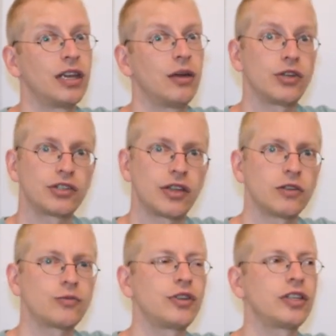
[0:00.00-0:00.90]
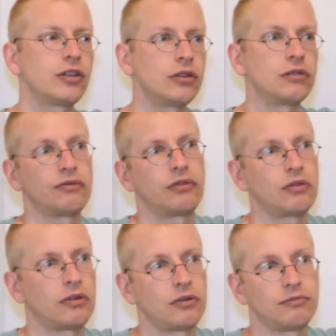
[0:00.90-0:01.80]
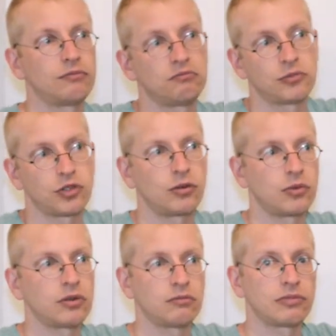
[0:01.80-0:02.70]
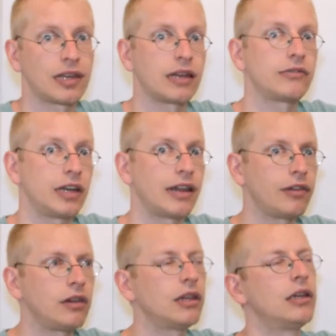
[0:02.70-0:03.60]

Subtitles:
which sounds pretty good for German salary level.